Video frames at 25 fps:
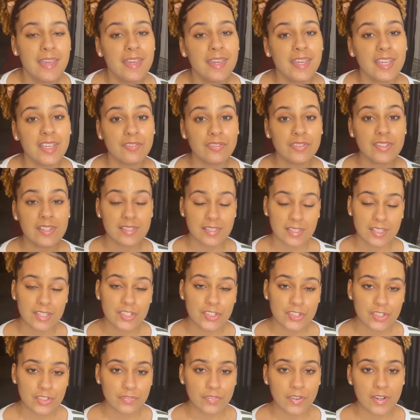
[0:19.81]
If this is
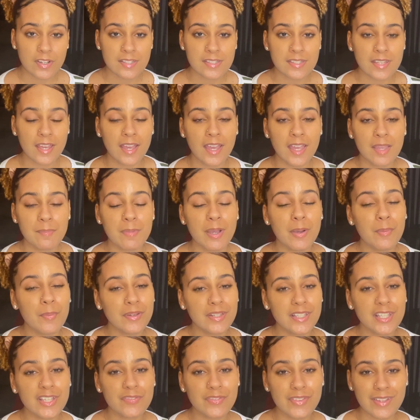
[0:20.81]
your first time, I want
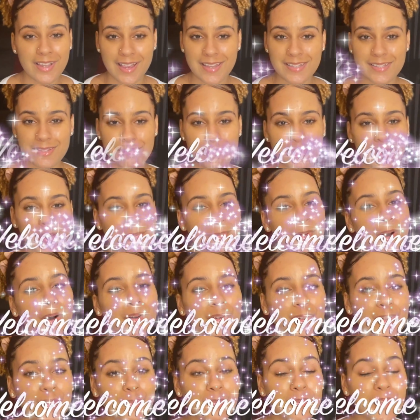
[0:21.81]
to give you guys a big
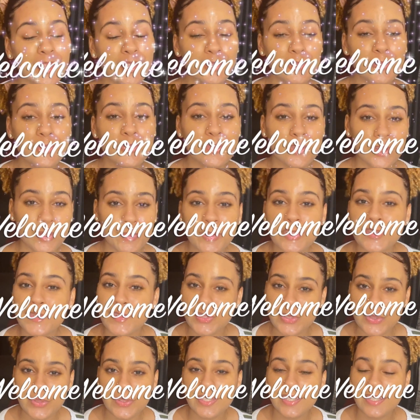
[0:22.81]
welcome. Thank you so much for
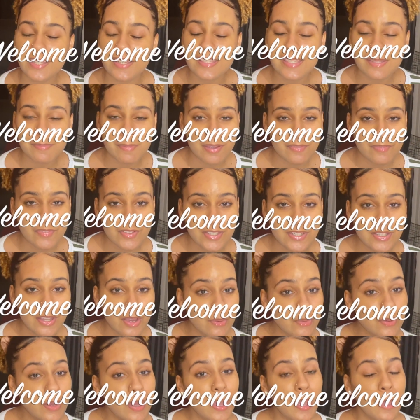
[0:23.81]
tuning into my video.